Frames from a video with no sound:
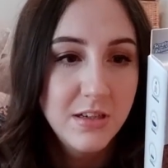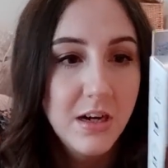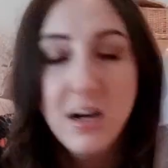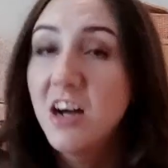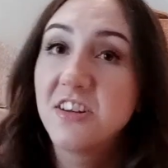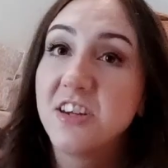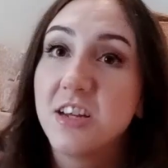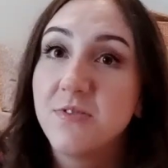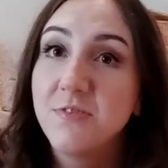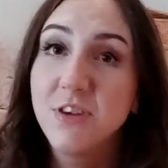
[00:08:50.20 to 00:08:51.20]
Oh, I didn't
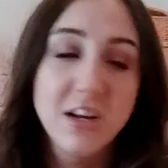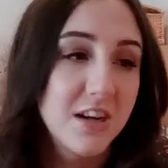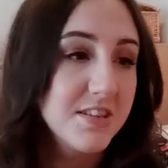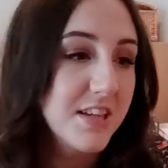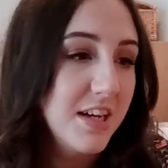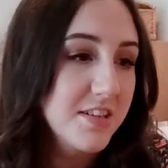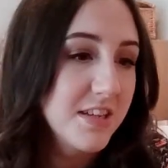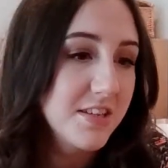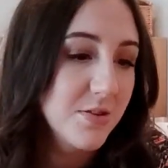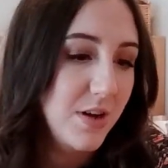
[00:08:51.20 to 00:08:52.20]
even realise that, so
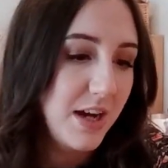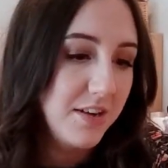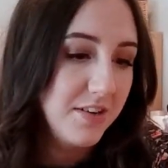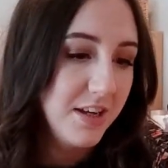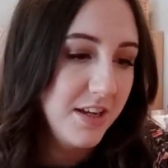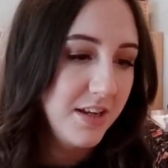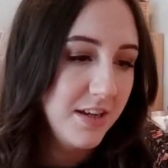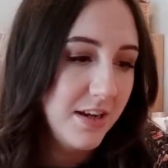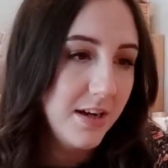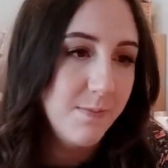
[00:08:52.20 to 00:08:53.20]
that's quite handy.
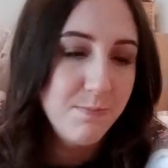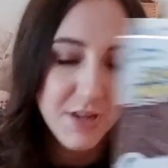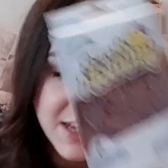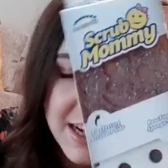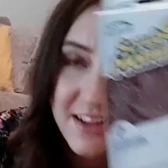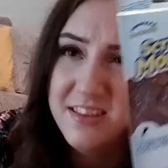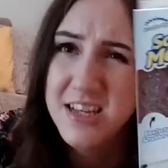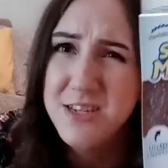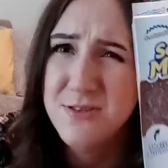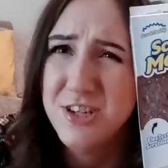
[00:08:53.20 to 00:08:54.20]
But yeah,
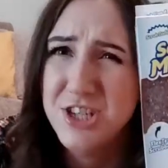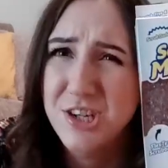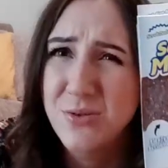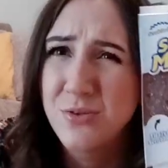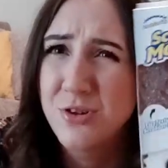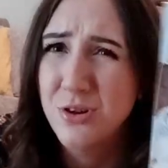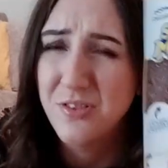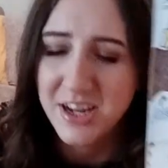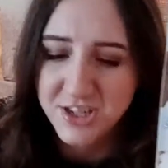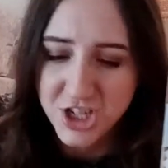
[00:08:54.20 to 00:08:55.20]
these are actually not
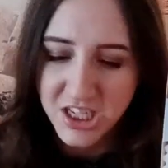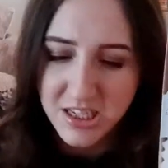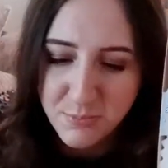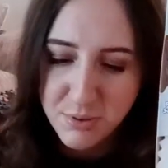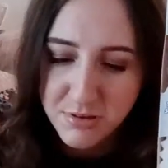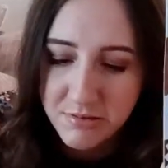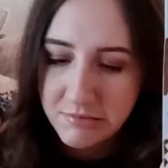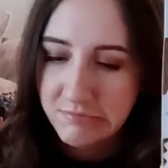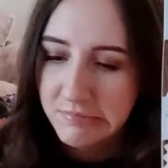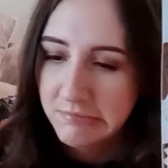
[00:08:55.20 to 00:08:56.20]
that cheap.
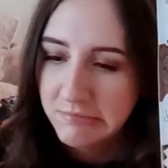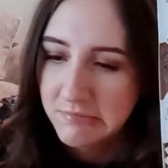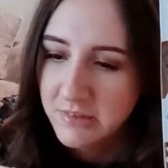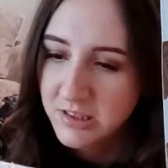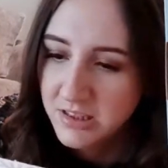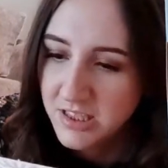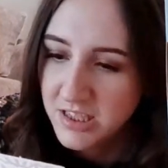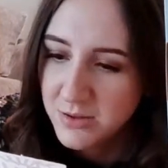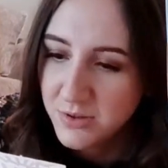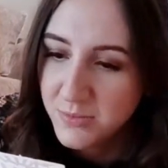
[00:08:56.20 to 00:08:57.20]

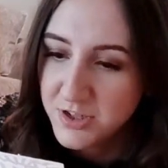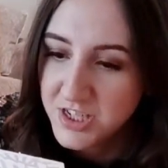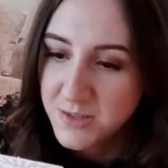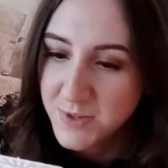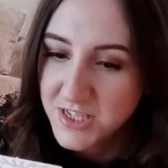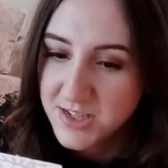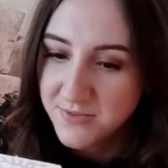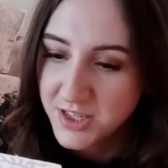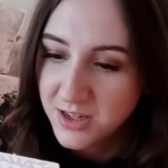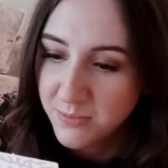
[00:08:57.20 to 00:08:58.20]
These were the most expensive
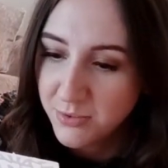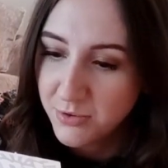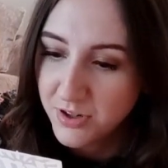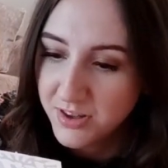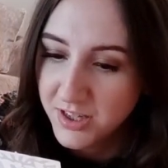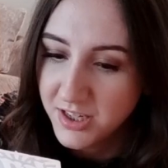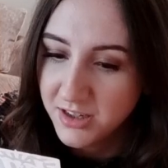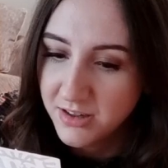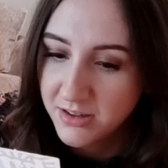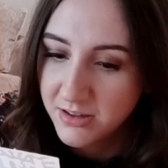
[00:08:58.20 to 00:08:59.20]
thing I brought, I
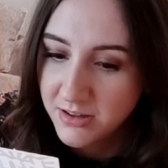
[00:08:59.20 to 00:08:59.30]
think.